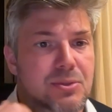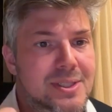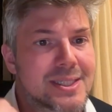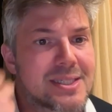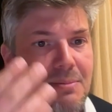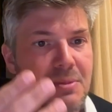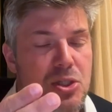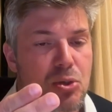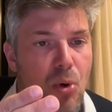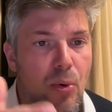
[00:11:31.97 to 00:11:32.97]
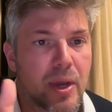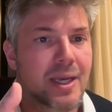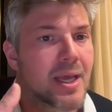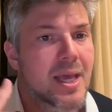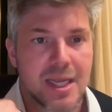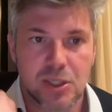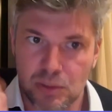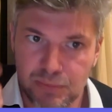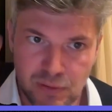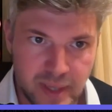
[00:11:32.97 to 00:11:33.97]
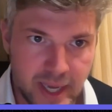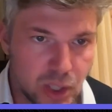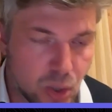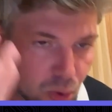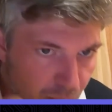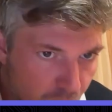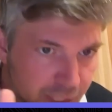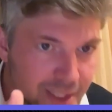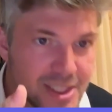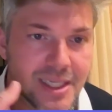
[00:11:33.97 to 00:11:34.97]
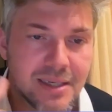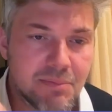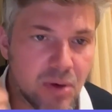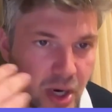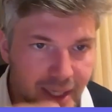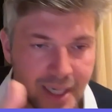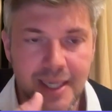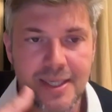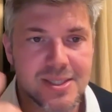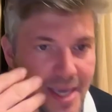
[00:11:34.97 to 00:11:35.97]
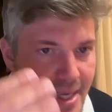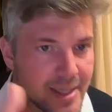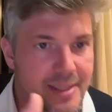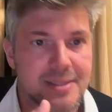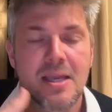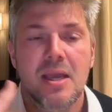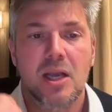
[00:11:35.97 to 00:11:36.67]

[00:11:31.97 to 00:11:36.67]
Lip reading: So this team is growing in terms of go-to-market team, marketing, sales,